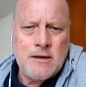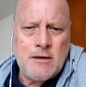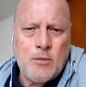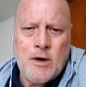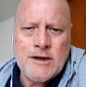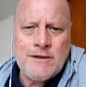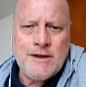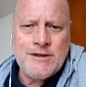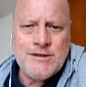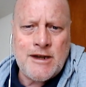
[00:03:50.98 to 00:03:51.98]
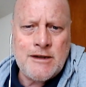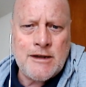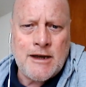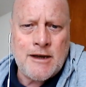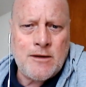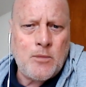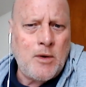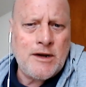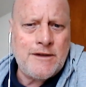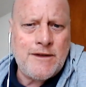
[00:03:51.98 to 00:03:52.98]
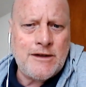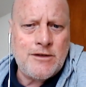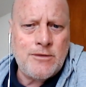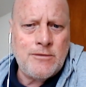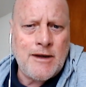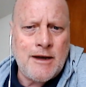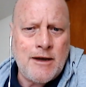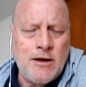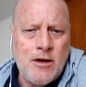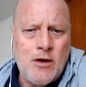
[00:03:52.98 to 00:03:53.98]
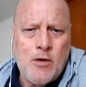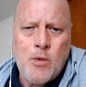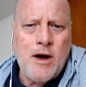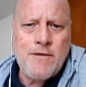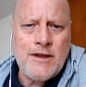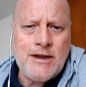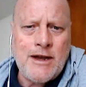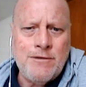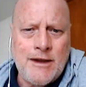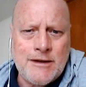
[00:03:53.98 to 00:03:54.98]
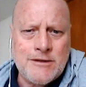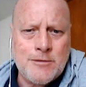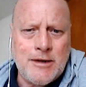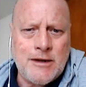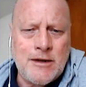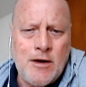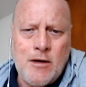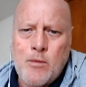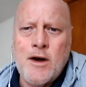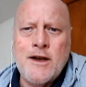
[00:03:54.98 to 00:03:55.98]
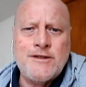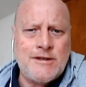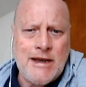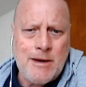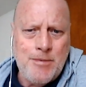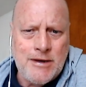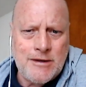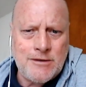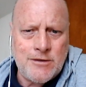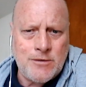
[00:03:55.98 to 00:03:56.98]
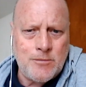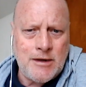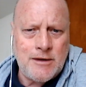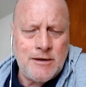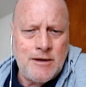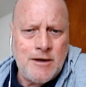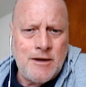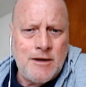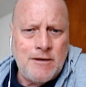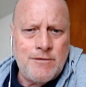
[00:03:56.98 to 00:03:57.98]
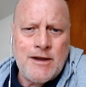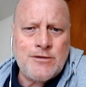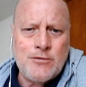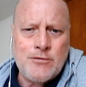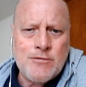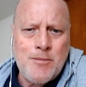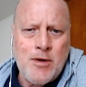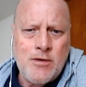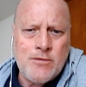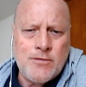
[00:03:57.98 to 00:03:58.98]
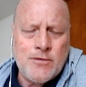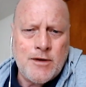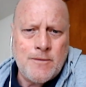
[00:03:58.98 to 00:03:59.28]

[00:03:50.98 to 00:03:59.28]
Why did they say that? Why did they do that? Why have they done that to me? Why is this happening to me? That's all removed.